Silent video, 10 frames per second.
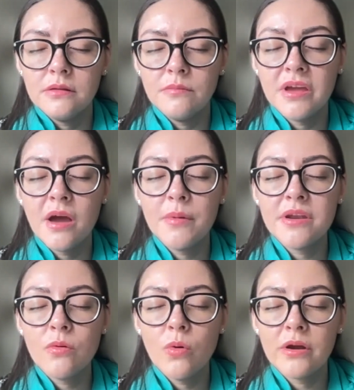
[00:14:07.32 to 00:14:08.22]

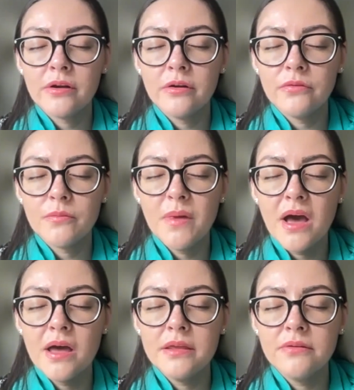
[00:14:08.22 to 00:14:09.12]
Becoming aware of the
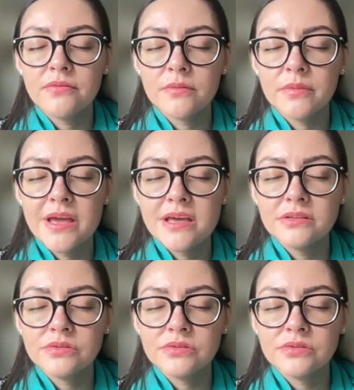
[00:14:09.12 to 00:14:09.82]
body from head